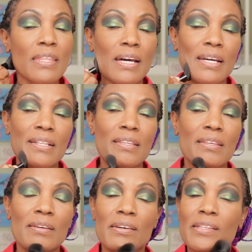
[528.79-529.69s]
that
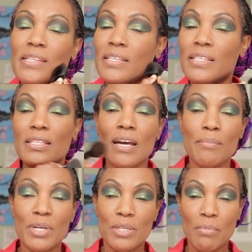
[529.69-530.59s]
this is how
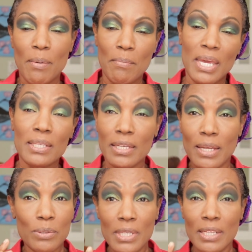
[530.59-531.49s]
much mom makes,
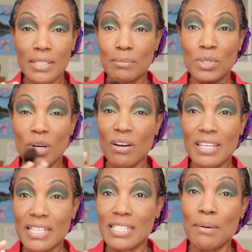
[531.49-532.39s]
and I'll tell them the
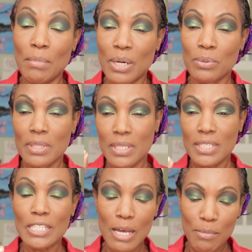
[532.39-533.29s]
honest amount.
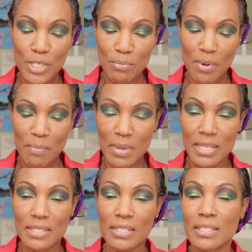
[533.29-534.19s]
This is how much mom
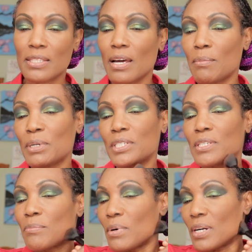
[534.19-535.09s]
makes. This is how much
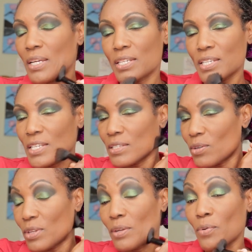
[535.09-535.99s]
the mortgage is
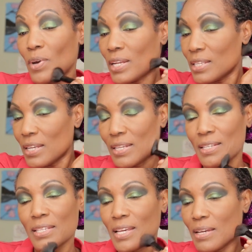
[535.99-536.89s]
or the rent at
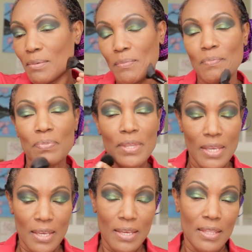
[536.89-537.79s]
the time.
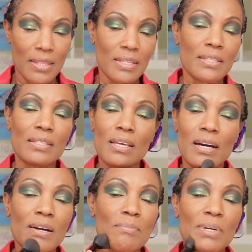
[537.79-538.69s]
This is
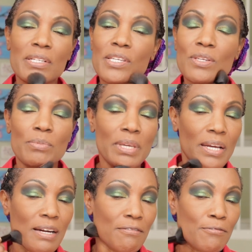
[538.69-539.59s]
how much we
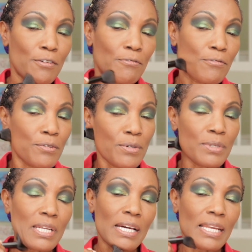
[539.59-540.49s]
have for
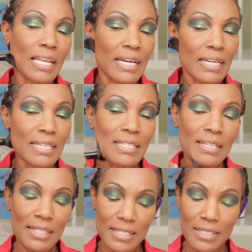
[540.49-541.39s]
food and light,
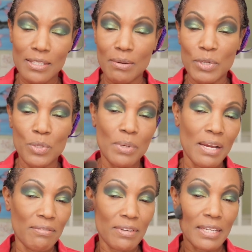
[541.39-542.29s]
and this is how much we
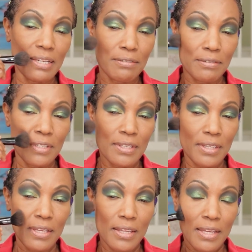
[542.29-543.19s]
have left.
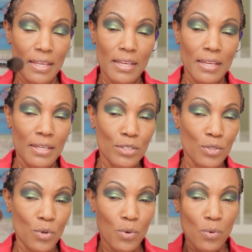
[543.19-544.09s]

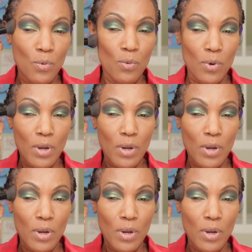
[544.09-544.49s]
So